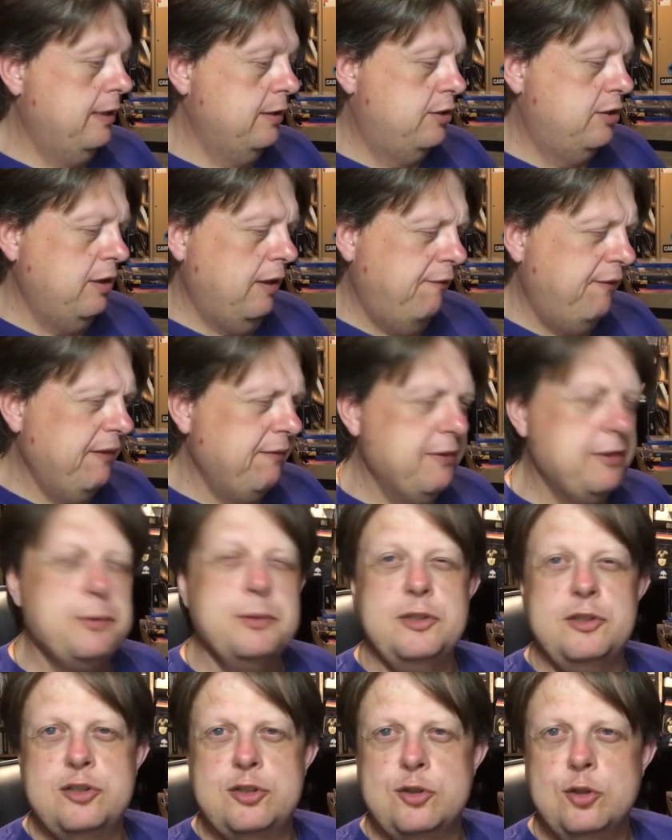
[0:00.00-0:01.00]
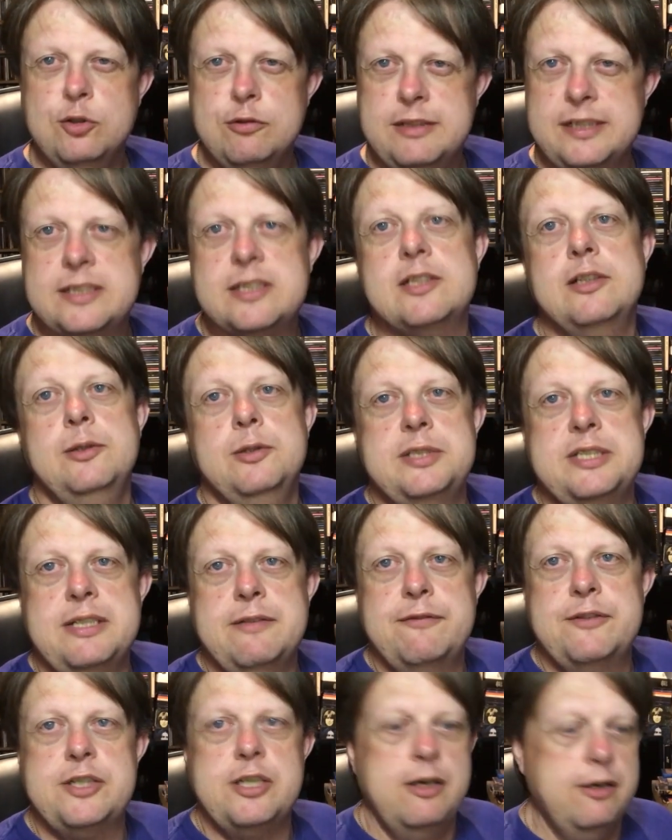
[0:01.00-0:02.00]
think this was a store
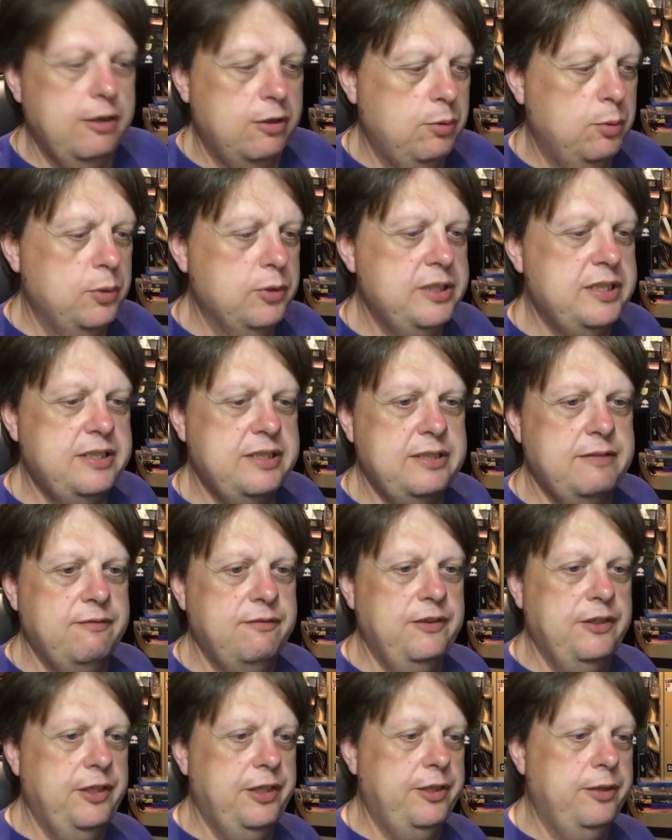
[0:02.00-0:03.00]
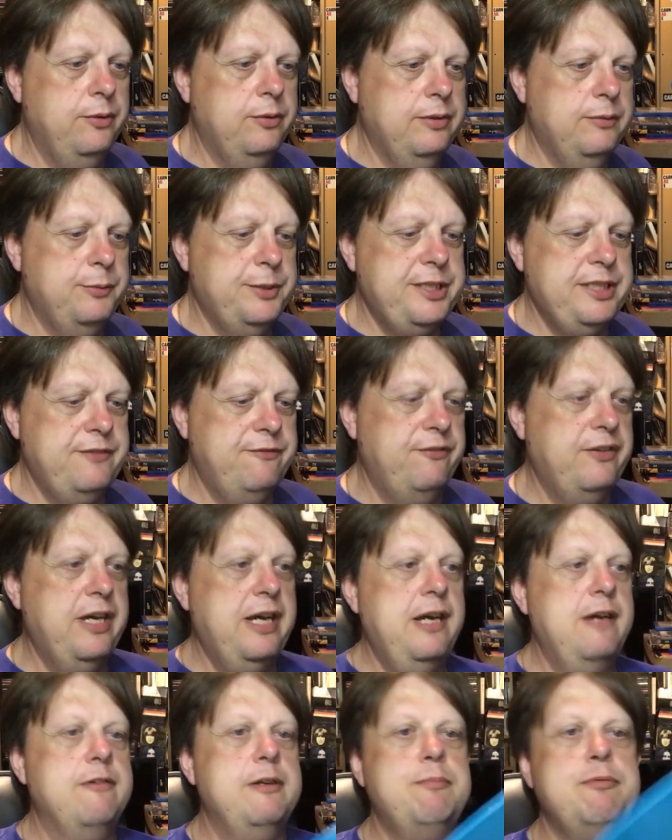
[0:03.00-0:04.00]
exclusive turquoise vinyl, which is
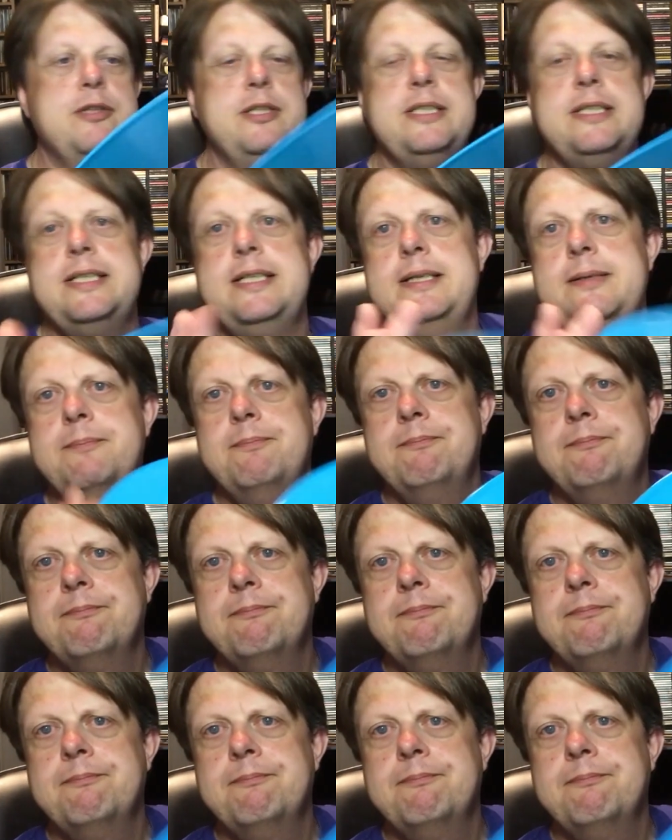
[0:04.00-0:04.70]
very pretty.